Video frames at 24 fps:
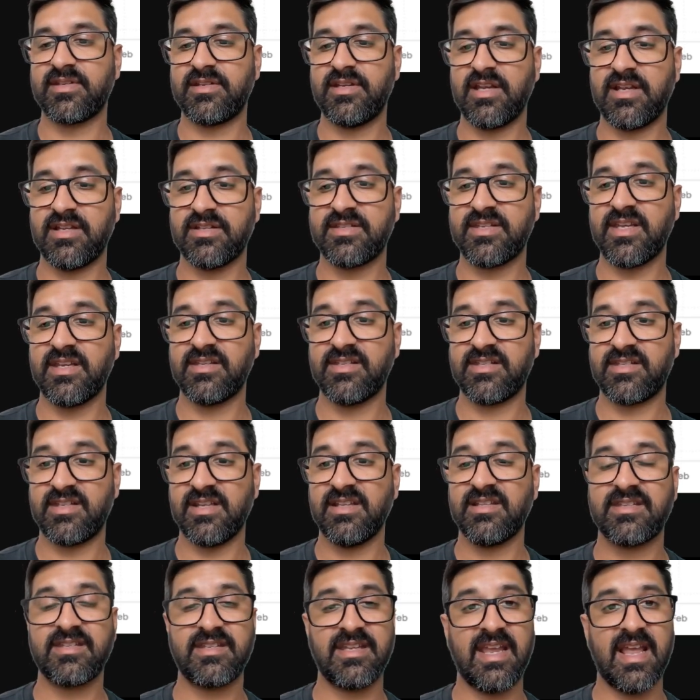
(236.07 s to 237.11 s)
You can see
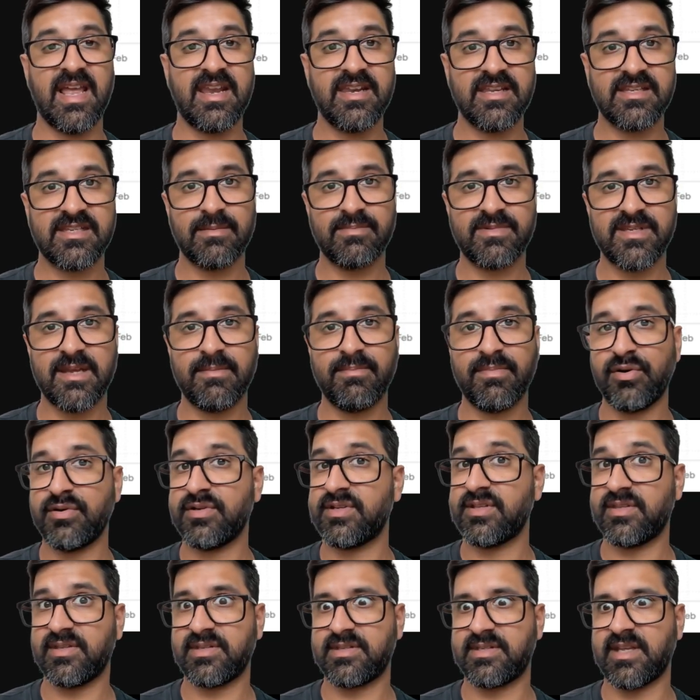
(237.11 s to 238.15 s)
since the end of September
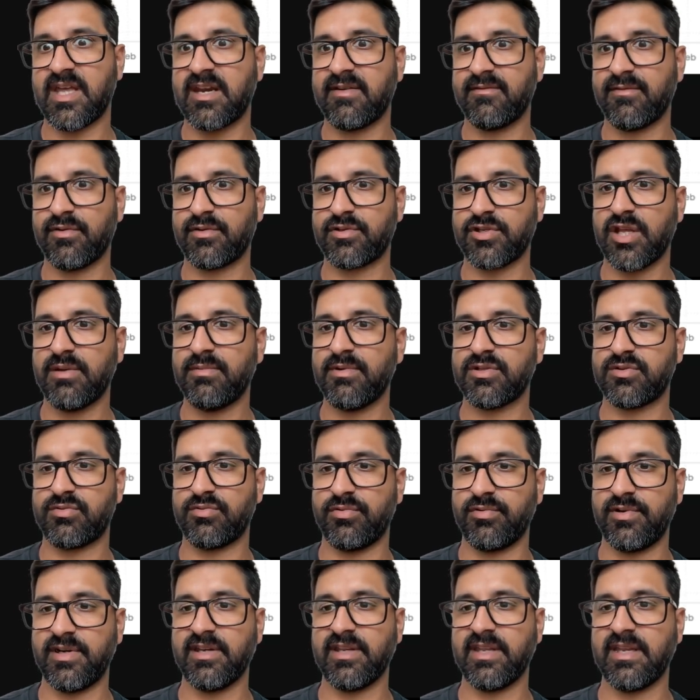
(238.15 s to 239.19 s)
into the start of October, it's
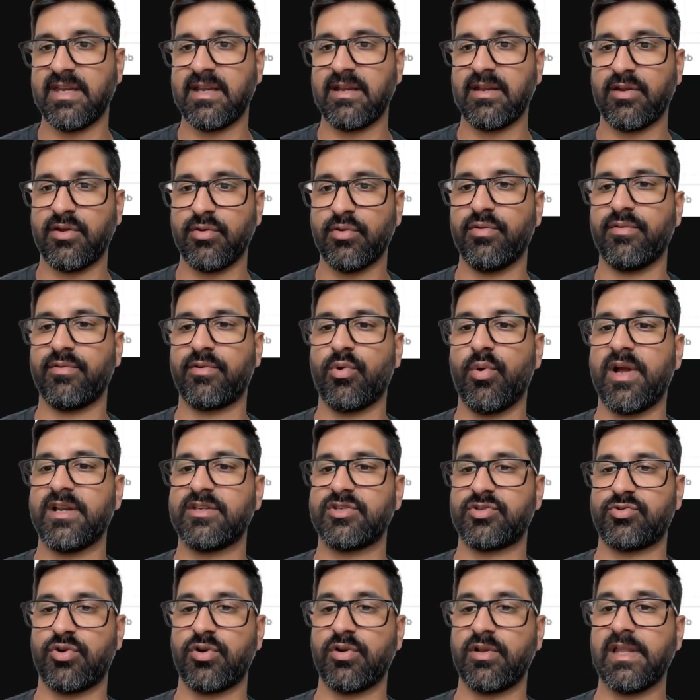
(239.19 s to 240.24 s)
really gone quite
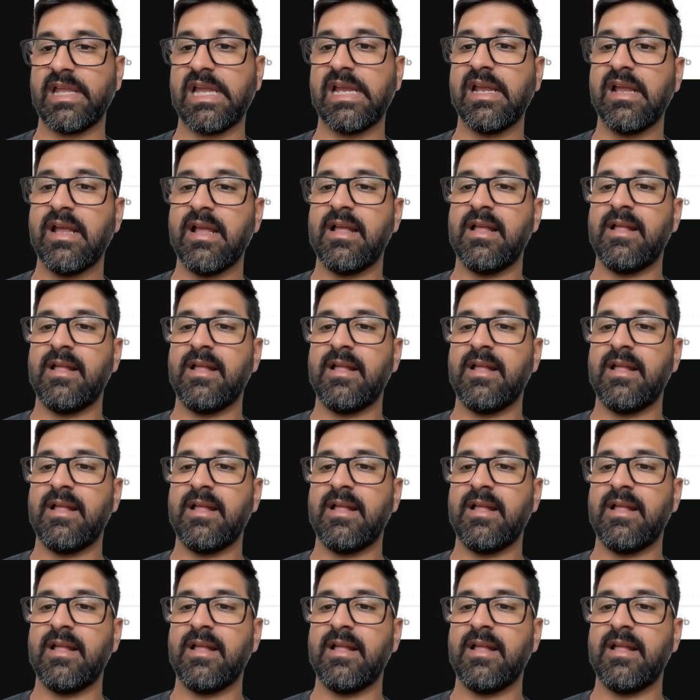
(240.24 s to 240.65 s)
strongly